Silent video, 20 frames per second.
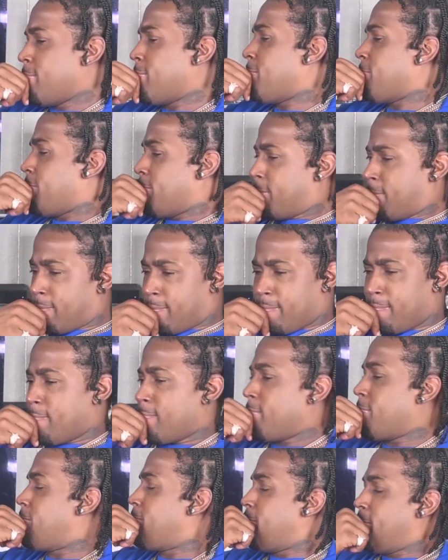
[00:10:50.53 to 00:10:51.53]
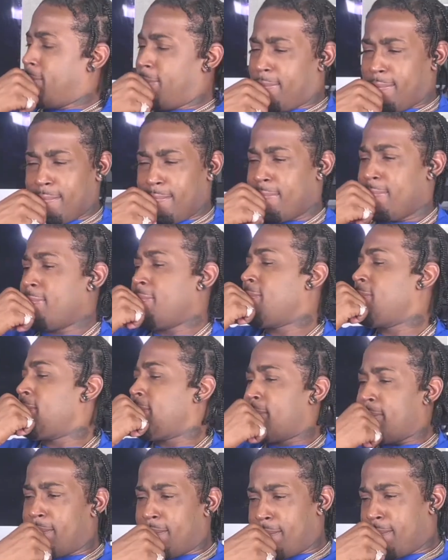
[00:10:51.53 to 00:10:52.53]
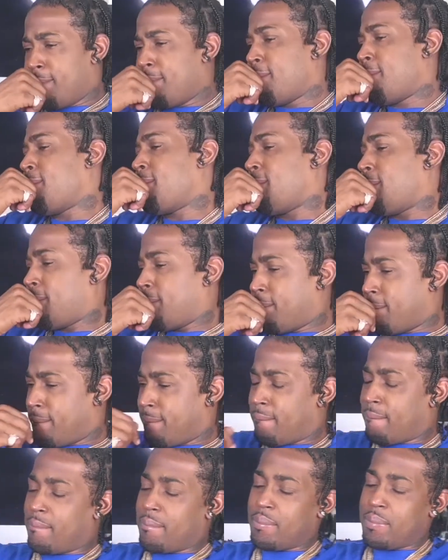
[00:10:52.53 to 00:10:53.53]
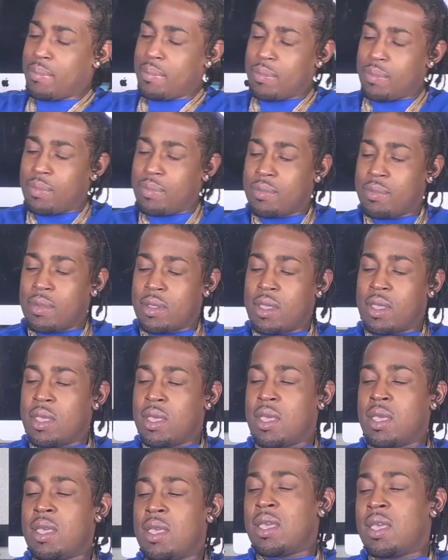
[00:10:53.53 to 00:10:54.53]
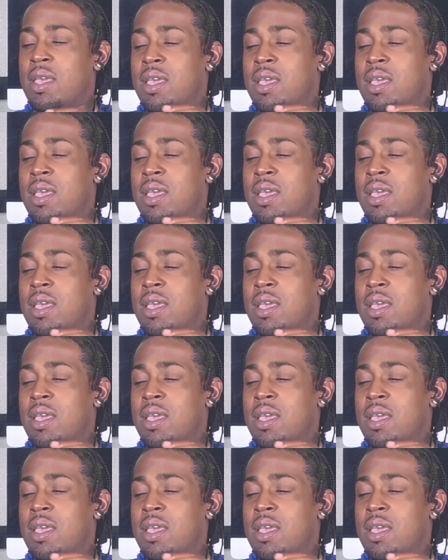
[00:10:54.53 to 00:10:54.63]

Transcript: Little homies doing bad. Don't get caught serving no on you with them.